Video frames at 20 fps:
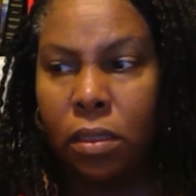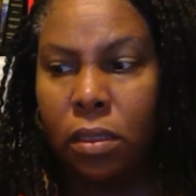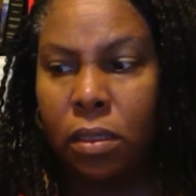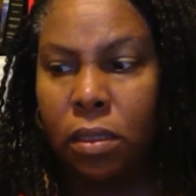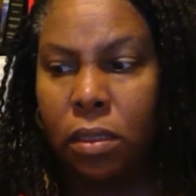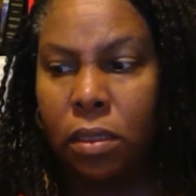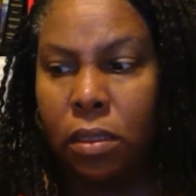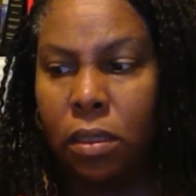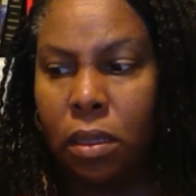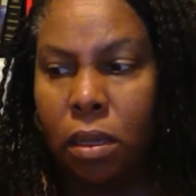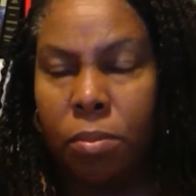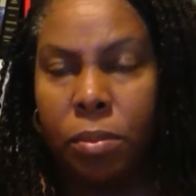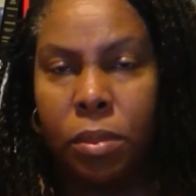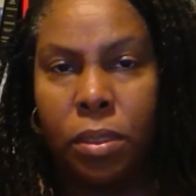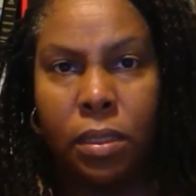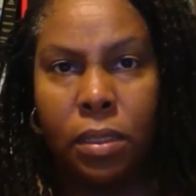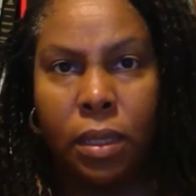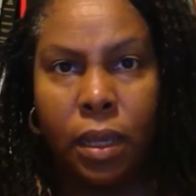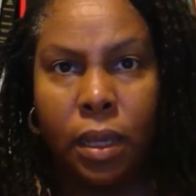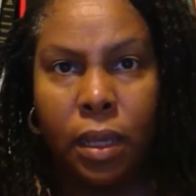some
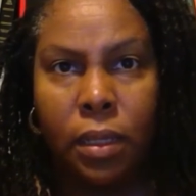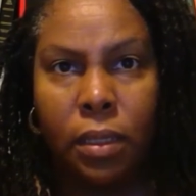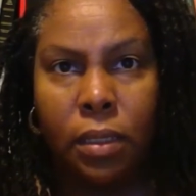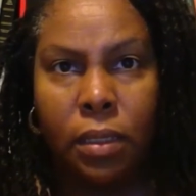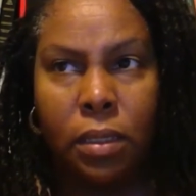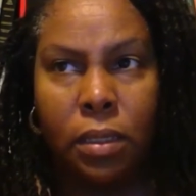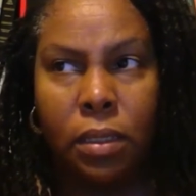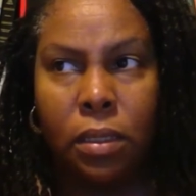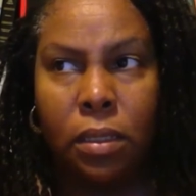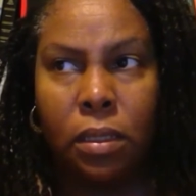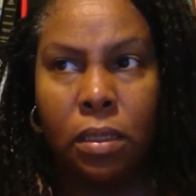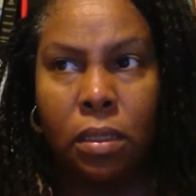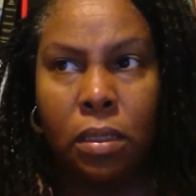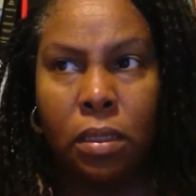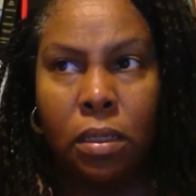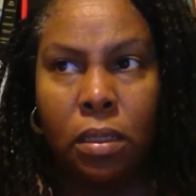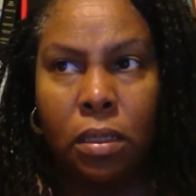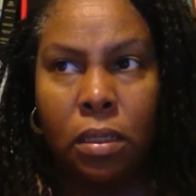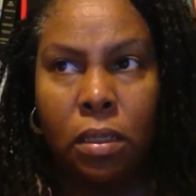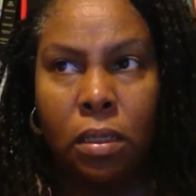states
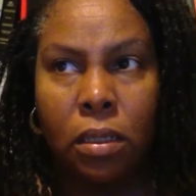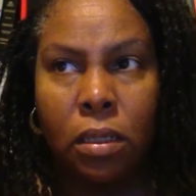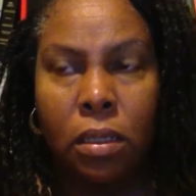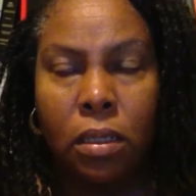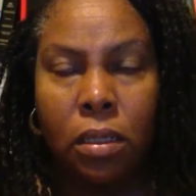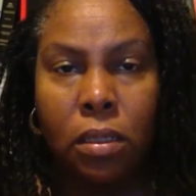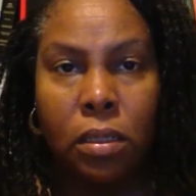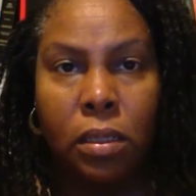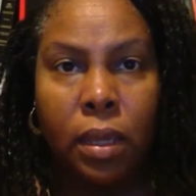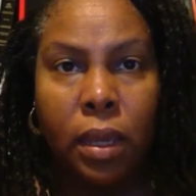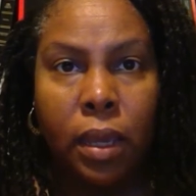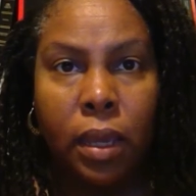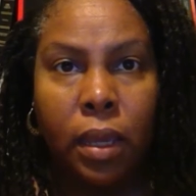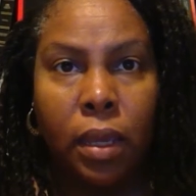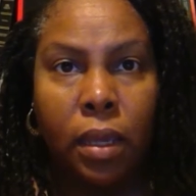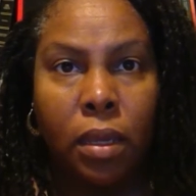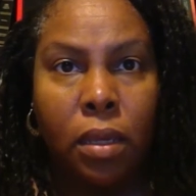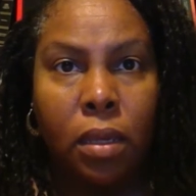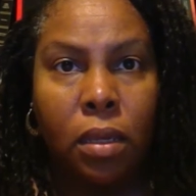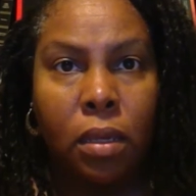
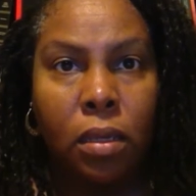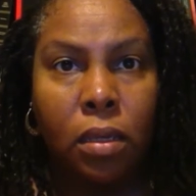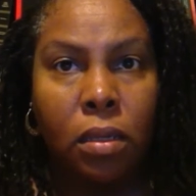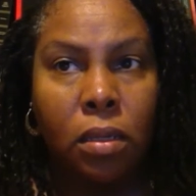take